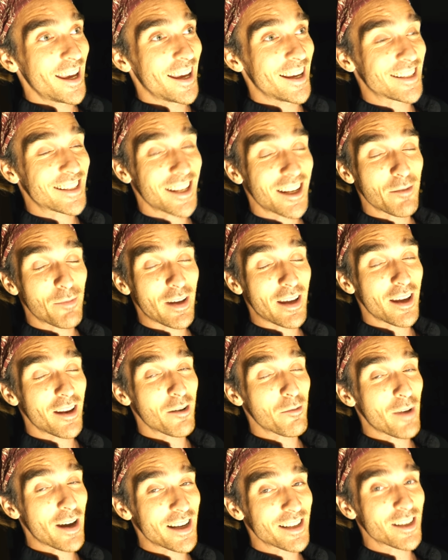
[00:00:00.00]
It's going to be
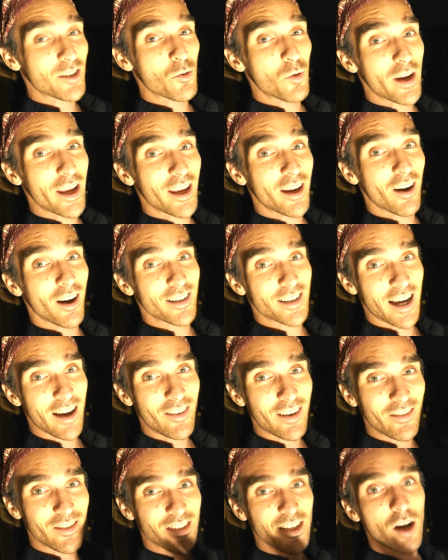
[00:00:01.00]
an amazing week, guys. I
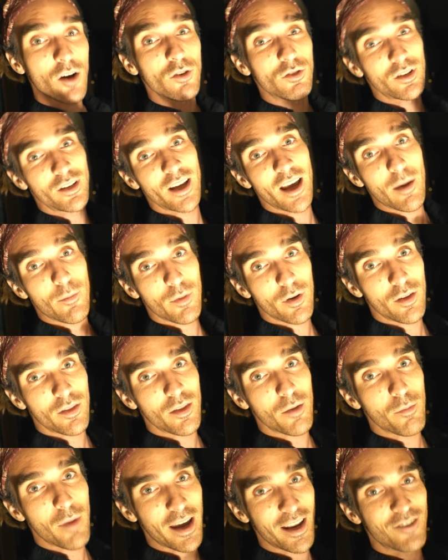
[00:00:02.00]
haven't even told you yet,
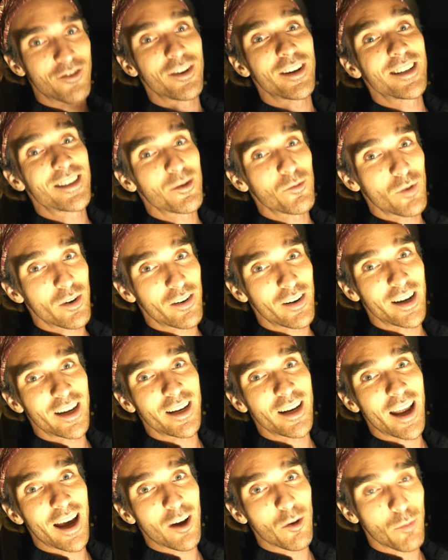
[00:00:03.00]
but the main reason we're
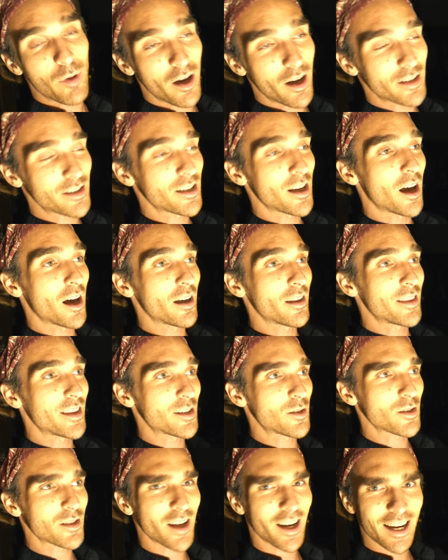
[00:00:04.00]
in Alberta,
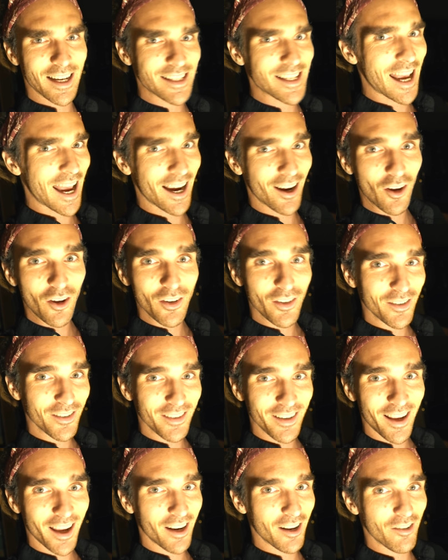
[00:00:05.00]
this is like a
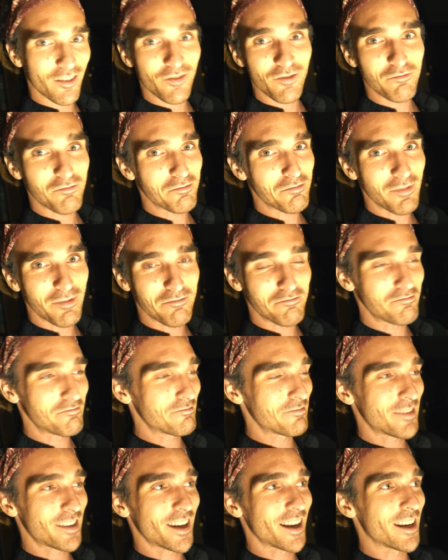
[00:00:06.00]
tag-on kind
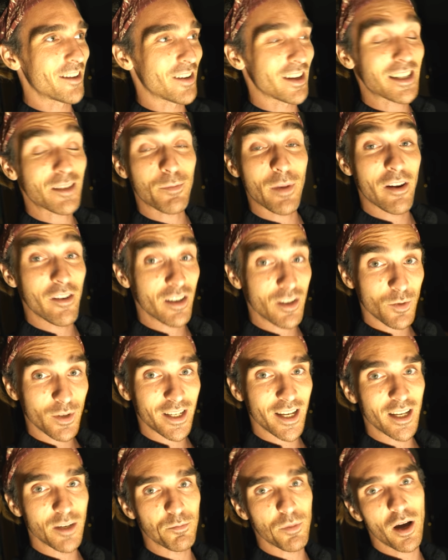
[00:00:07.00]
of experience we
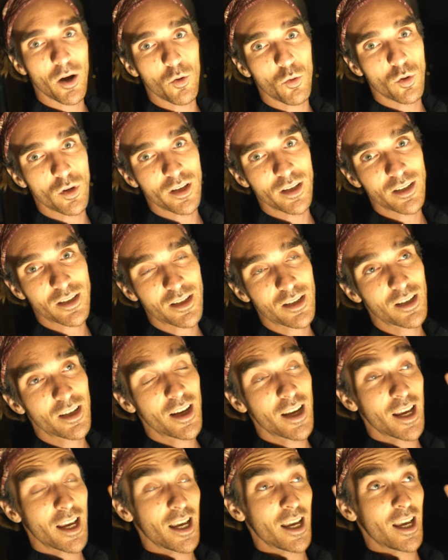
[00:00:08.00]
did, but was